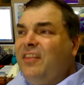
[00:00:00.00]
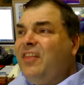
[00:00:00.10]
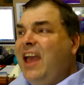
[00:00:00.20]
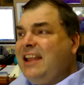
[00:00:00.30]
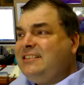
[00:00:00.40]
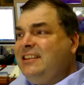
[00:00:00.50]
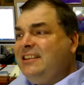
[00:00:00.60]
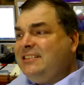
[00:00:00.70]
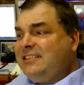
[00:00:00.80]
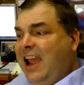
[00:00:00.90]
That's
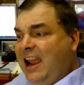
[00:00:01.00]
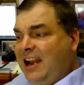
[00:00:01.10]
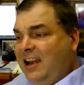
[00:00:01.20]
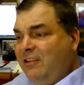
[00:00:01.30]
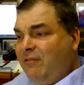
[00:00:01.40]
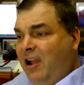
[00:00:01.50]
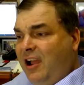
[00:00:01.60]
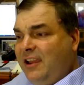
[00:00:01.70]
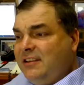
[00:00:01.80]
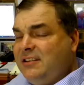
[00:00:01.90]
exactly
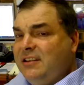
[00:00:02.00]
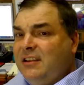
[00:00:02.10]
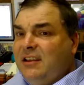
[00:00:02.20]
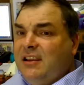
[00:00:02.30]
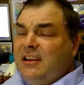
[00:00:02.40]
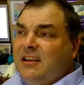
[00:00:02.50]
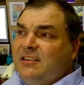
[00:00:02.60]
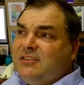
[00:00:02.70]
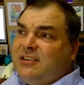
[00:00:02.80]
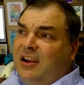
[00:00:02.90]
right.
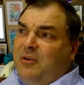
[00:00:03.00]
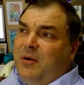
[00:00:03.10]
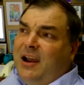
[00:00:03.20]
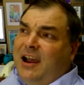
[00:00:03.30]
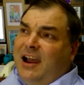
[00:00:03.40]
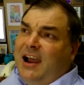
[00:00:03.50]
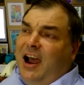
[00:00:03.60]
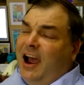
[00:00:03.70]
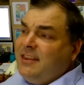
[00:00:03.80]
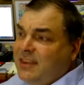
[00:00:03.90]
So
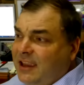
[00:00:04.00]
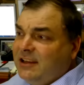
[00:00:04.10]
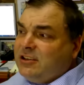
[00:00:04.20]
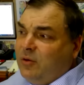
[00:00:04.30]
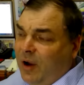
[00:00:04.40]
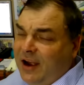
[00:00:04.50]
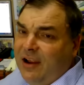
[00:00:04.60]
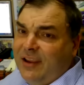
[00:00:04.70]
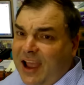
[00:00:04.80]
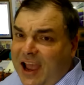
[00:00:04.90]
I think it's quite
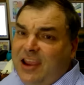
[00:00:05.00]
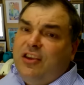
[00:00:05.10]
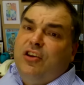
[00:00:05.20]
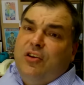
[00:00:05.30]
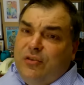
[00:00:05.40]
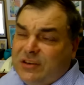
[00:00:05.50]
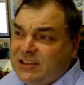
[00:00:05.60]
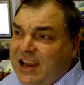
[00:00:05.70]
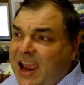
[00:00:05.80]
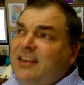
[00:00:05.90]
okay. Use
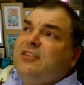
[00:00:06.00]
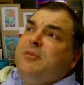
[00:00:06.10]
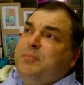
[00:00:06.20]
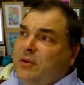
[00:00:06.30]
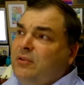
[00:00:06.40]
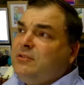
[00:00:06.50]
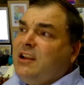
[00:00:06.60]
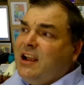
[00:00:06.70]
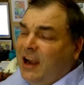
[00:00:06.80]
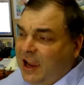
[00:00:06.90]
debt to build
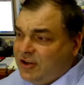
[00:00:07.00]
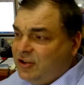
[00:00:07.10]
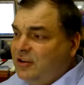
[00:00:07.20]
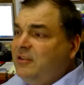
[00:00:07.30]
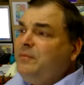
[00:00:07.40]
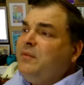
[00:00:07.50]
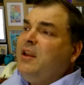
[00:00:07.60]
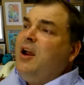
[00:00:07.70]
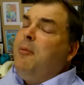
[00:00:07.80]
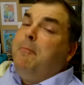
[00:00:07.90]
collection.
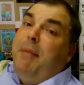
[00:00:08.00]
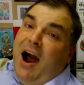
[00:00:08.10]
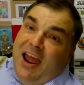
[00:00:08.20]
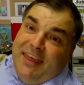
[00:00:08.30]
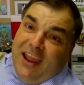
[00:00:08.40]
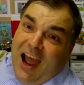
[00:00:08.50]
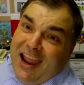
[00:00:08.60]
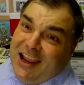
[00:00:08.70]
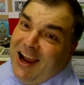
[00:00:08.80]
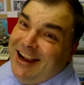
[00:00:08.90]
Buy the
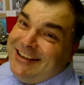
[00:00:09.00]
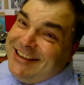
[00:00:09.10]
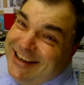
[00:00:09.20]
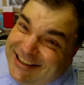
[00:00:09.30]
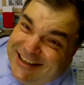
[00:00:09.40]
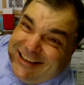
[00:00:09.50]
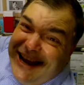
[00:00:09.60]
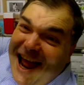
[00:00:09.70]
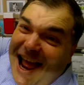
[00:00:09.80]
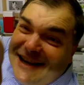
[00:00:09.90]
icons. Listen to
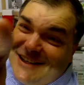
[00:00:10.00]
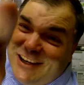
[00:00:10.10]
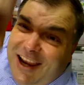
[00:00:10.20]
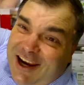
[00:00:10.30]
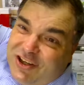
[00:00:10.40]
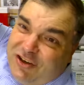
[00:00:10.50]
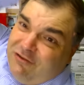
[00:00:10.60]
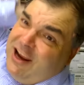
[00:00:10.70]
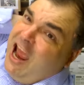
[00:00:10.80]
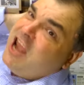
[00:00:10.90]
Archie
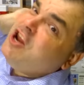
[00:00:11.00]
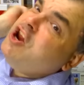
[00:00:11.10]
Luxury and